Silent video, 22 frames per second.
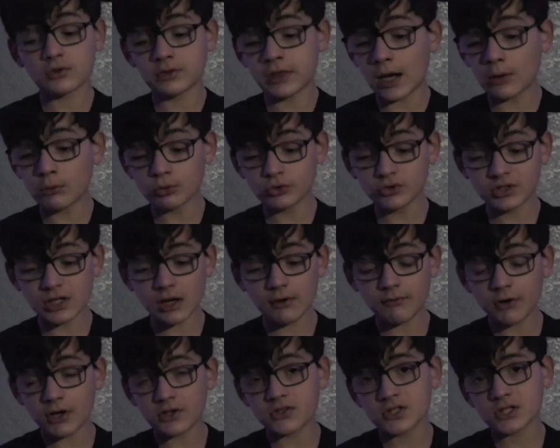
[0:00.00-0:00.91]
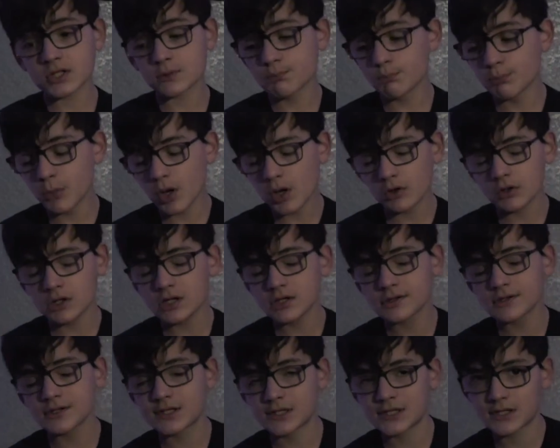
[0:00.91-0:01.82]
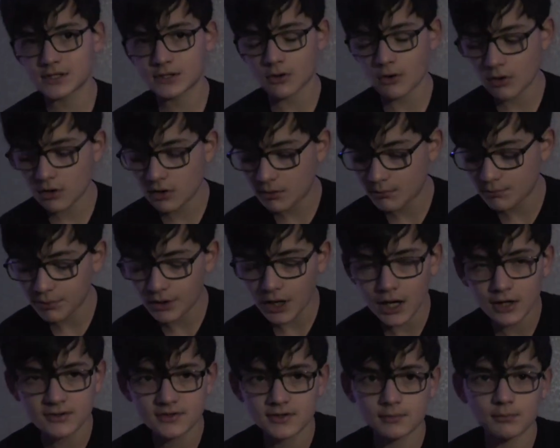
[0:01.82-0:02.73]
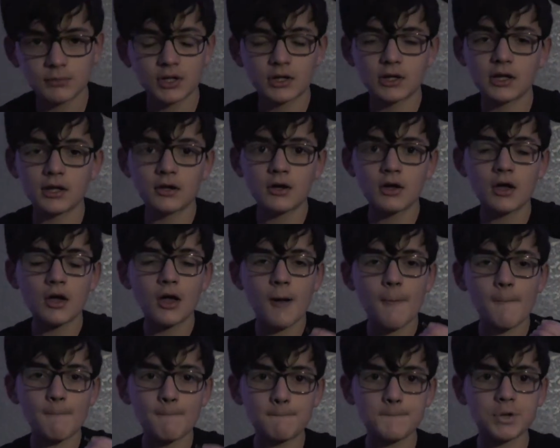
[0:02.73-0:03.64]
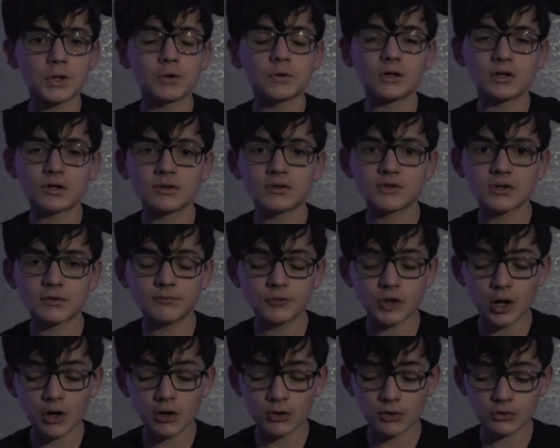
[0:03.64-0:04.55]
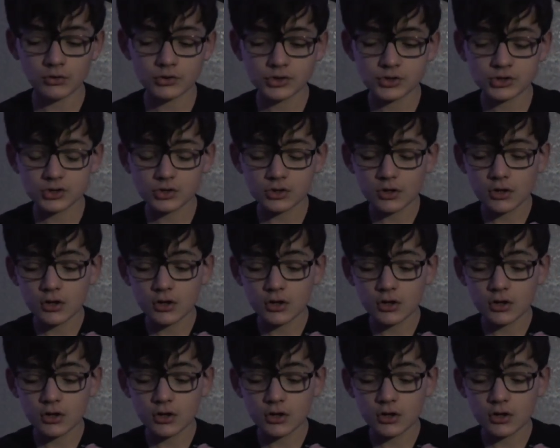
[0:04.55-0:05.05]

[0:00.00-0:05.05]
that will save us millions and possibly billions of dollars